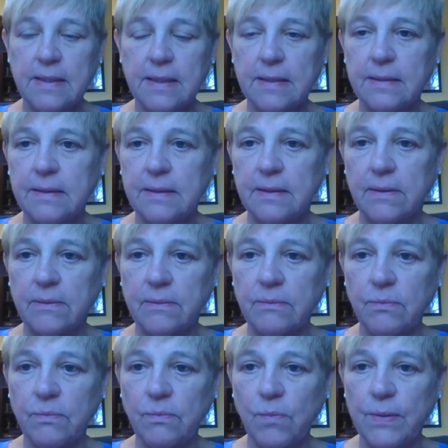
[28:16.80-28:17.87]
they,
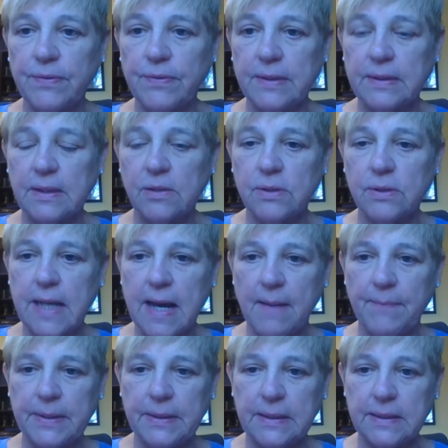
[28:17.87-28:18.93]
one thing that could
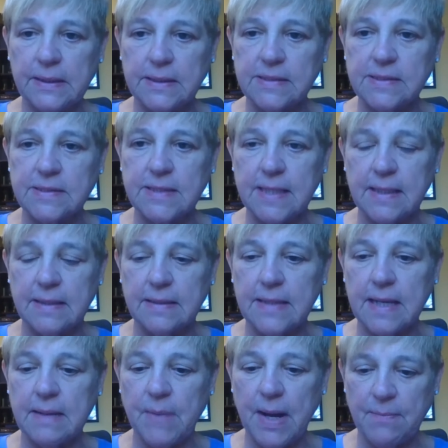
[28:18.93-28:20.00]
happen is that
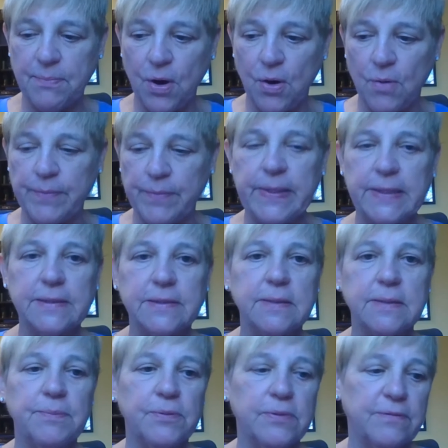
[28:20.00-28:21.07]
they might probe a bit
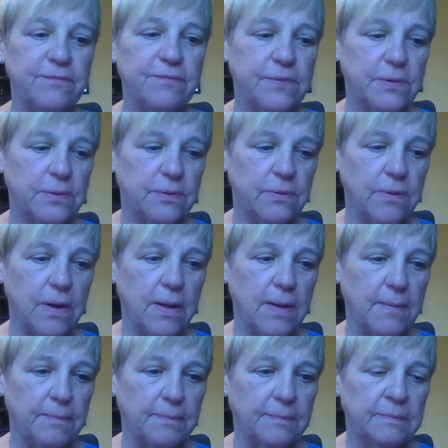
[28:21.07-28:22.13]
deeper if
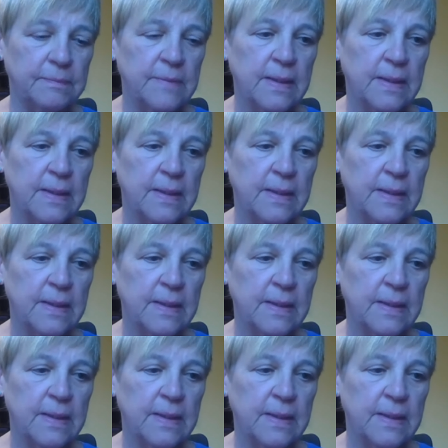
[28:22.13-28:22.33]
you